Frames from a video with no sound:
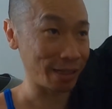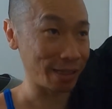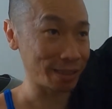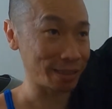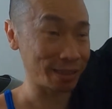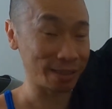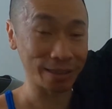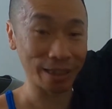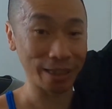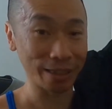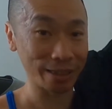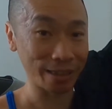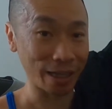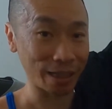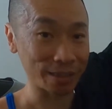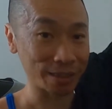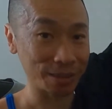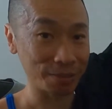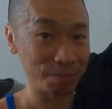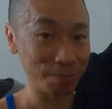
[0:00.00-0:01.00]
state
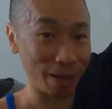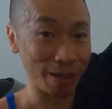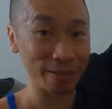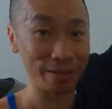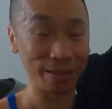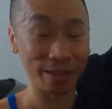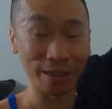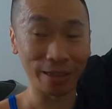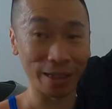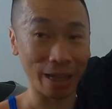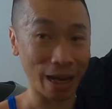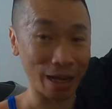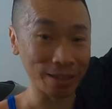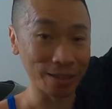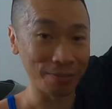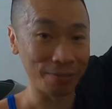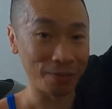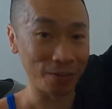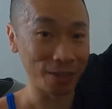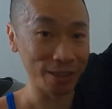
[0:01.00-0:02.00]
that's better than
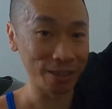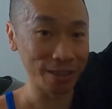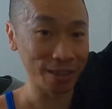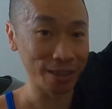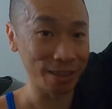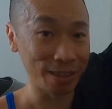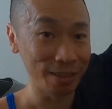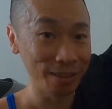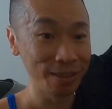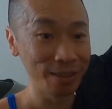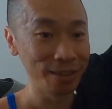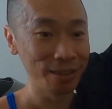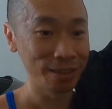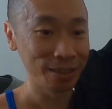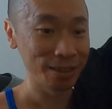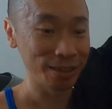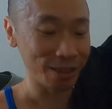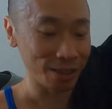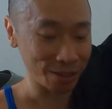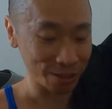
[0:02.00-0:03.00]
California,
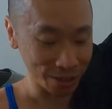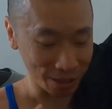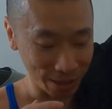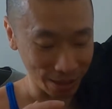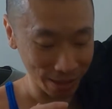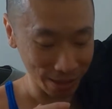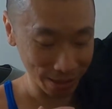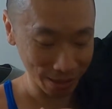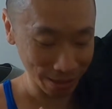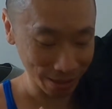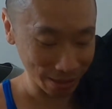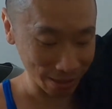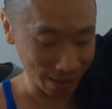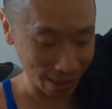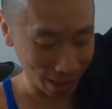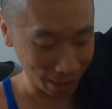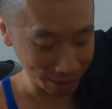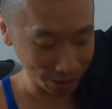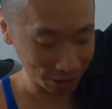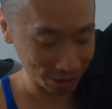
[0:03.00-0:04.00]
you know, you could
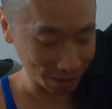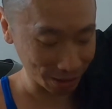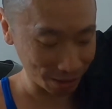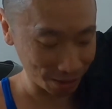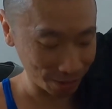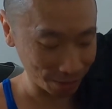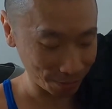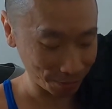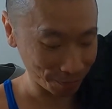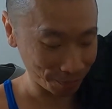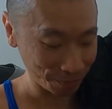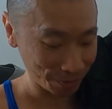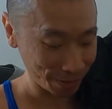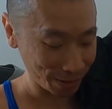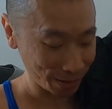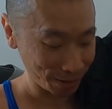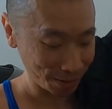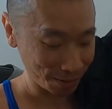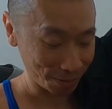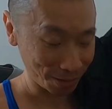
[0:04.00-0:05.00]
attach some
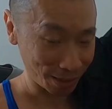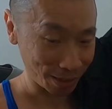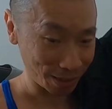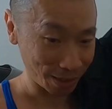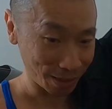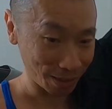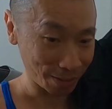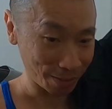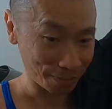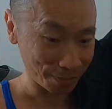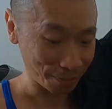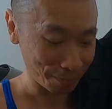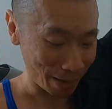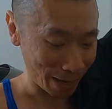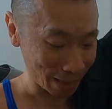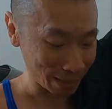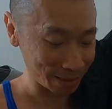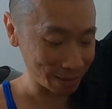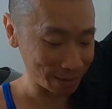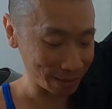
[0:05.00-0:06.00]

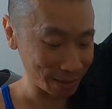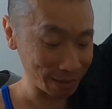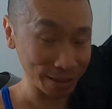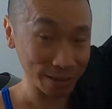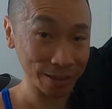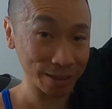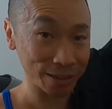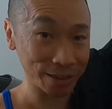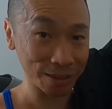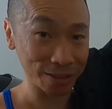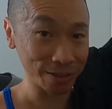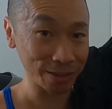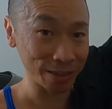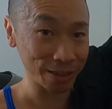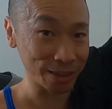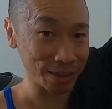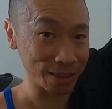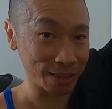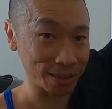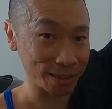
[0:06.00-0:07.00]
magazines to
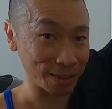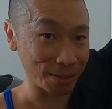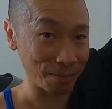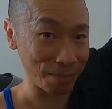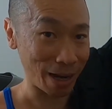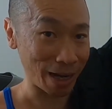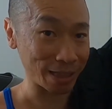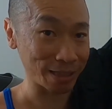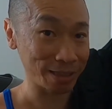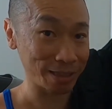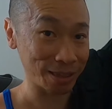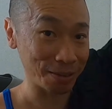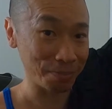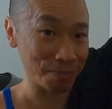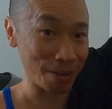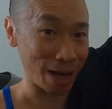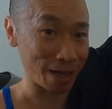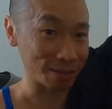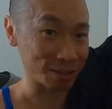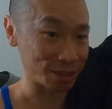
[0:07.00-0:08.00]
here, some magazine
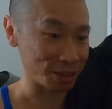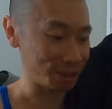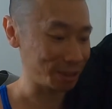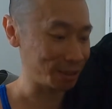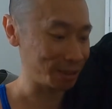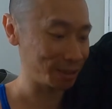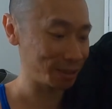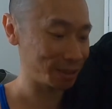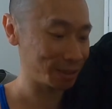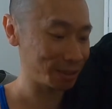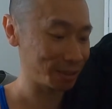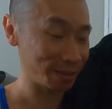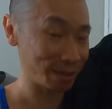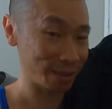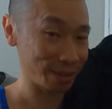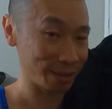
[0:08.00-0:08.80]
pouches.